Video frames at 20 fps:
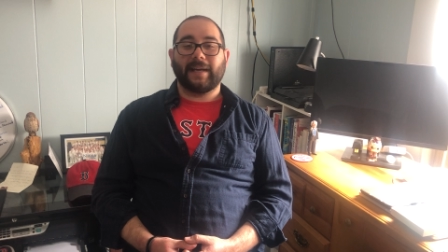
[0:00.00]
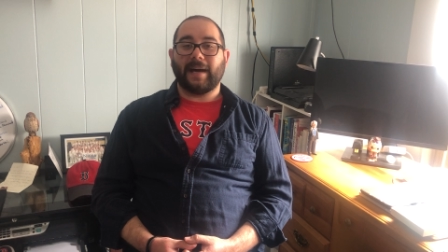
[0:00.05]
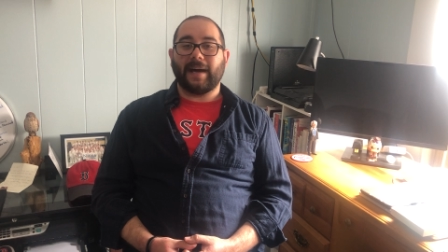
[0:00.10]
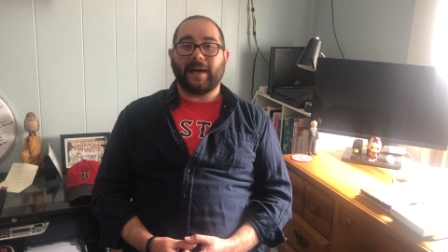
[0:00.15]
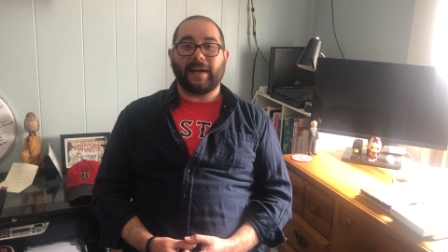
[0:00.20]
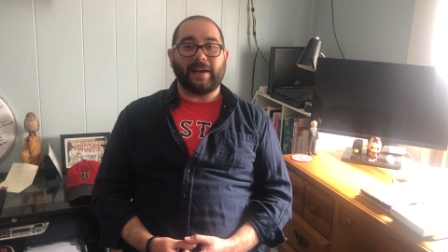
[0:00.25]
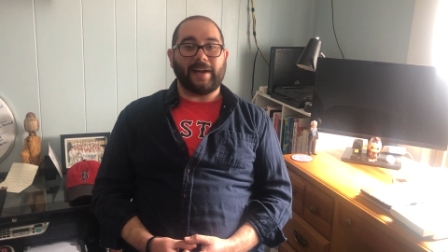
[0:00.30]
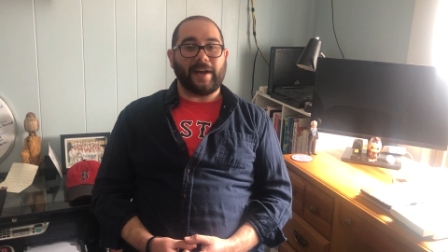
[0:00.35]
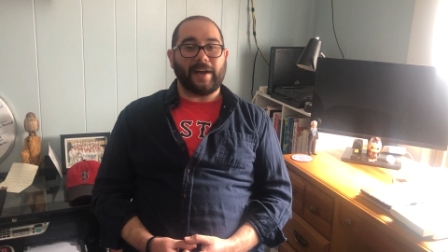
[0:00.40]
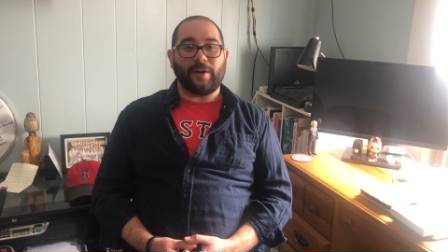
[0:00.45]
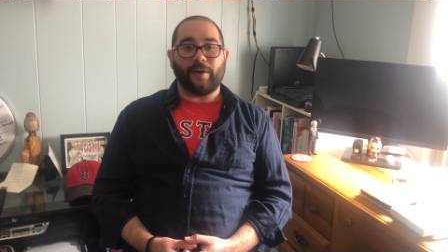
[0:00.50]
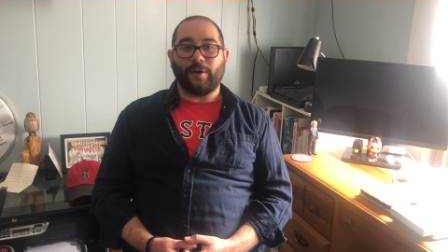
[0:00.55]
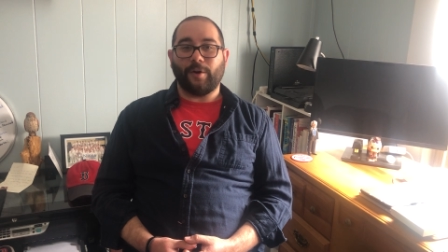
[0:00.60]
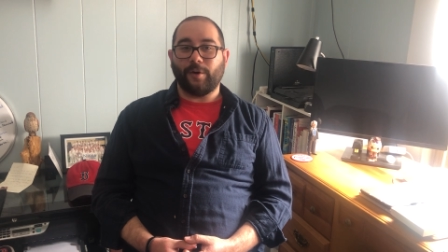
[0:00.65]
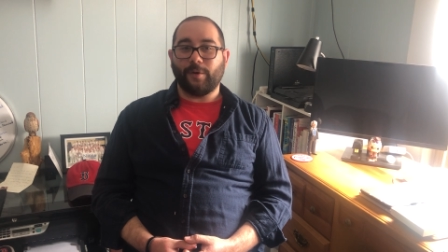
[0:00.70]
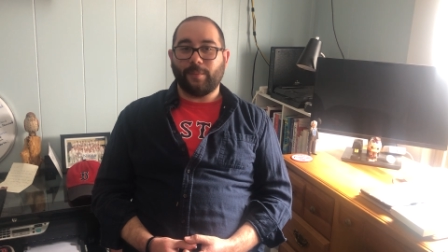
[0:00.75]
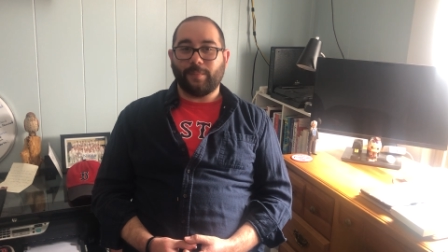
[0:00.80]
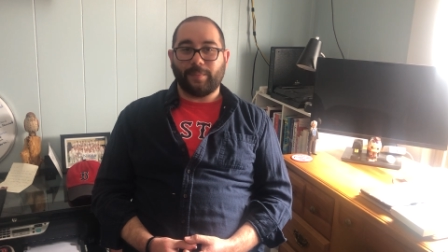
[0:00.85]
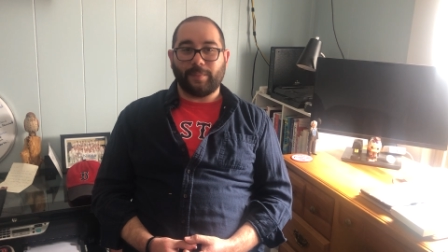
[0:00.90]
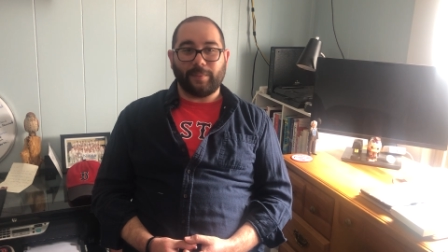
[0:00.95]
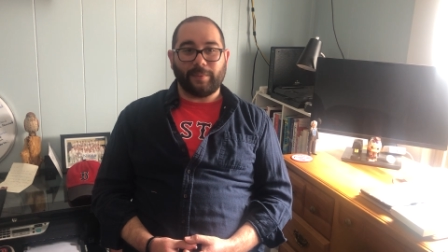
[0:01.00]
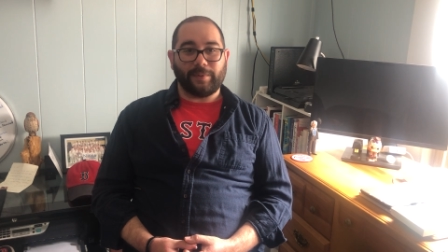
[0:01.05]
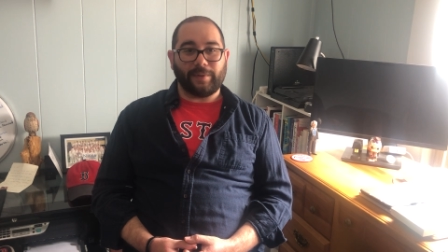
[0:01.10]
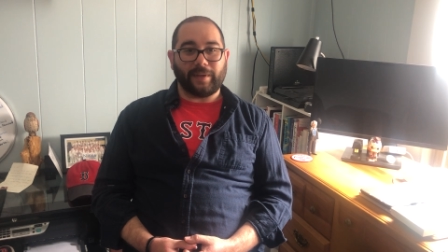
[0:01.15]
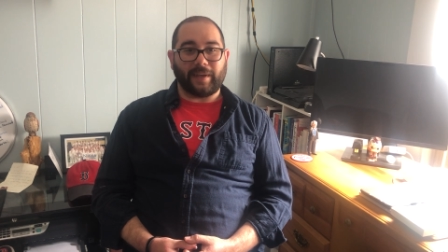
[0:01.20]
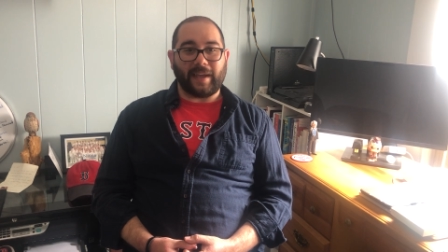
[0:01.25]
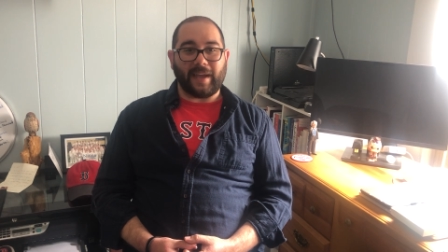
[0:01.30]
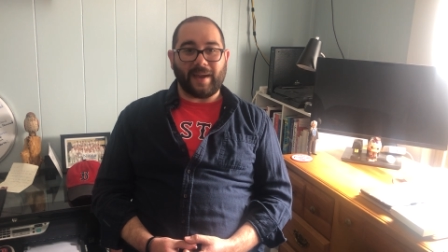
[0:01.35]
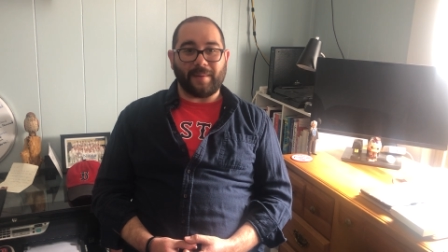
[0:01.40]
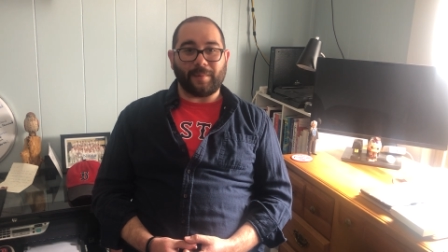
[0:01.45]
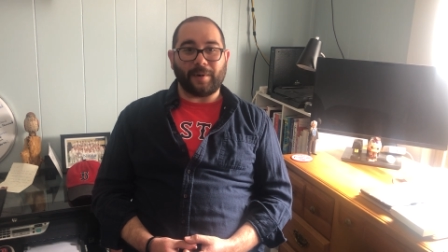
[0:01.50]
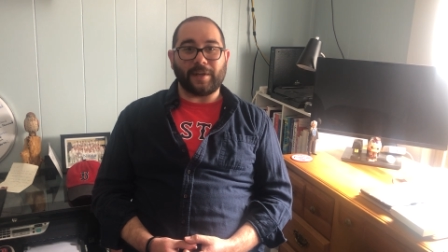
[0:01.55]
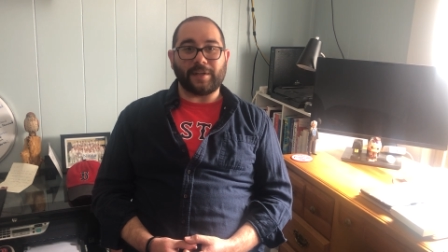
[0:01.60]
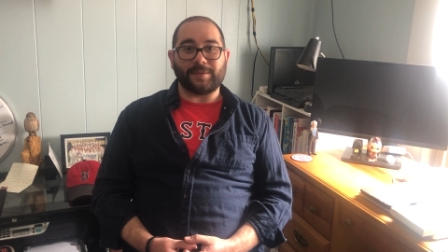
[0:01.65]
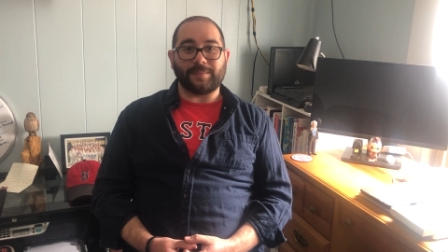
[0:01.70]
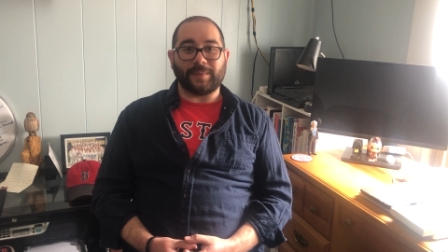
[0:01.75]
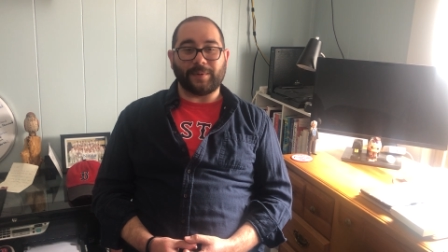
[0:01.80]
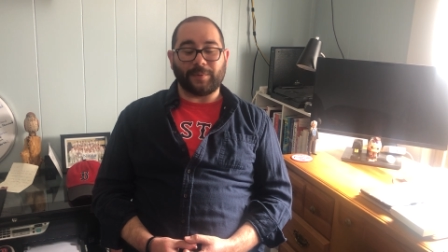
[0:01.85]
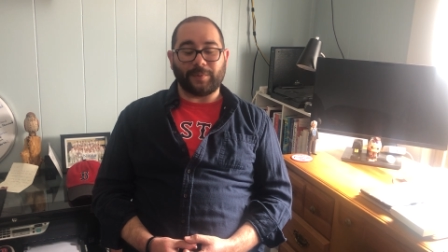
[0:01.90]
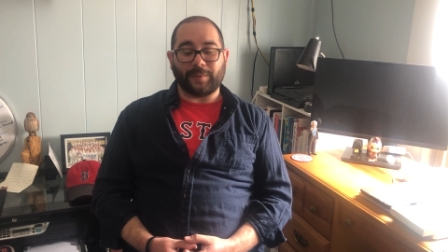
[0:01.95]
God, I hope the camera
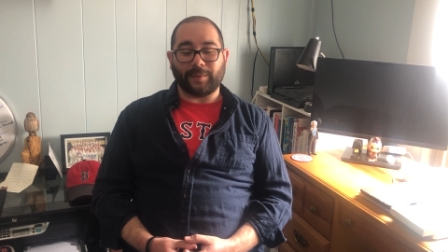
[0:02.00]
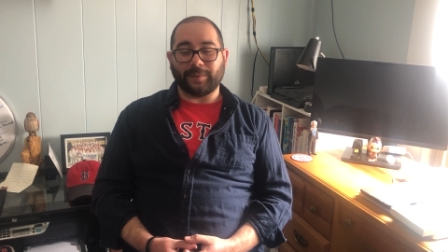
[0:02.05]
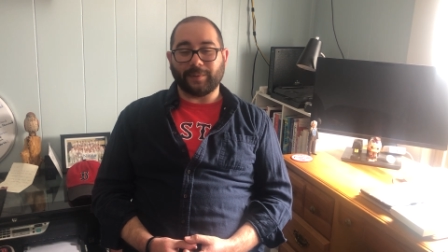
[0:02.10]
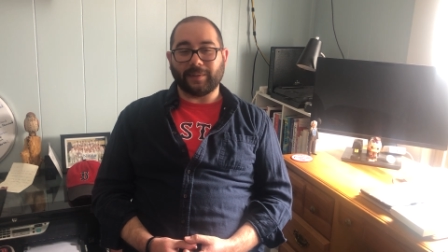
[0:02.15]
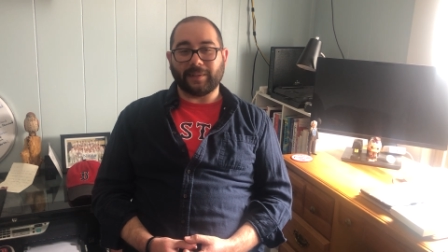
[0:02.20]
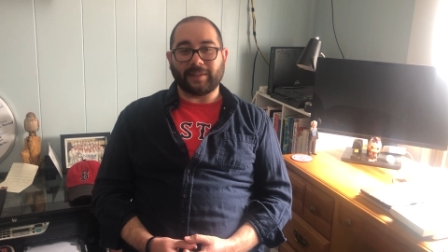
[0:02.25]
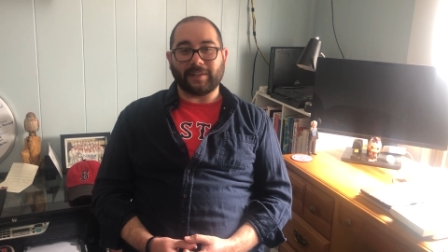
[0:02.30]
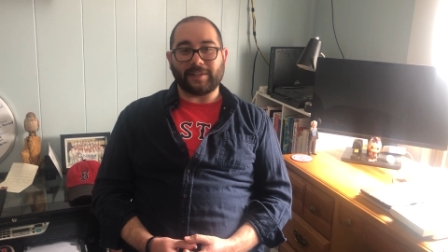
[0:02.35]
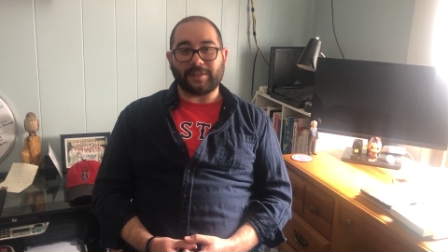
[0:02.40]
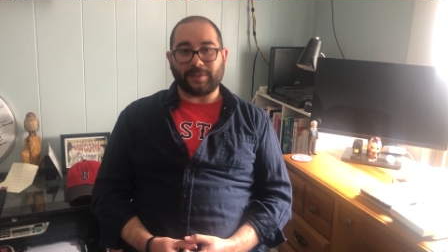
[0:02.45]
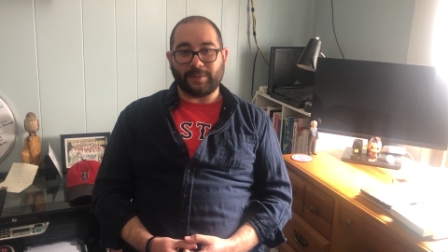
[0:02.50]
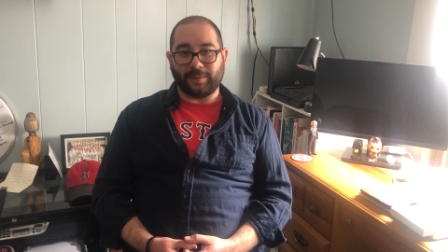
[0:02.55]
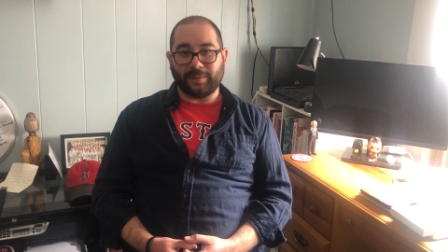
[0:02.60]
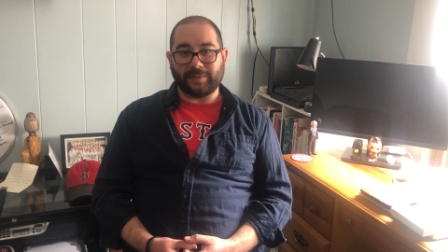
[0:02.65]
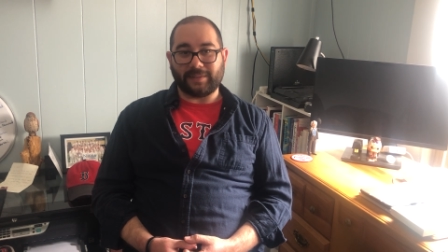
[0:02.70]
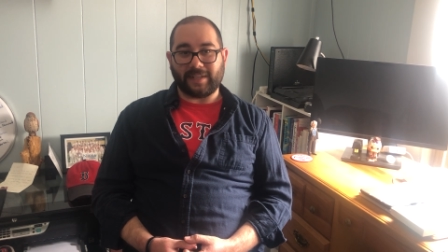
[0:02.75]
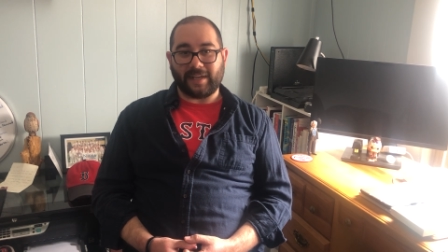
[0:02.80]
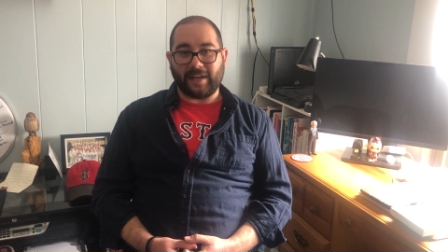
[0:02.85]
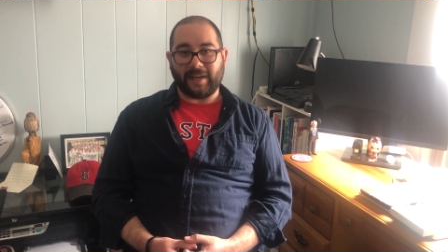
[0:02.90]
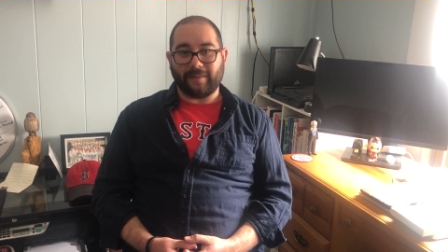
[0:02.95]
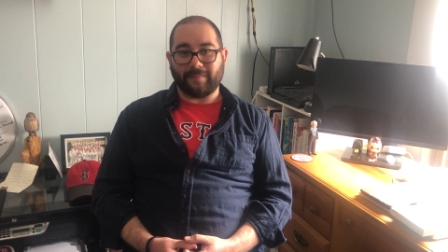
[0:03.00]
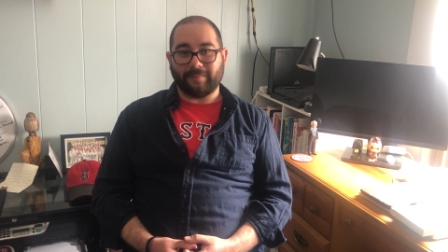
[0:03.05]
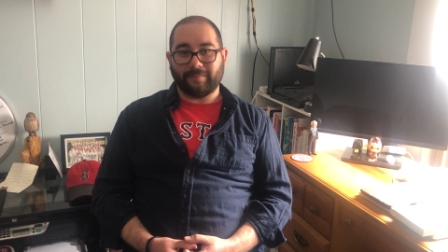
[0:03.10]
has been rolling this whole time.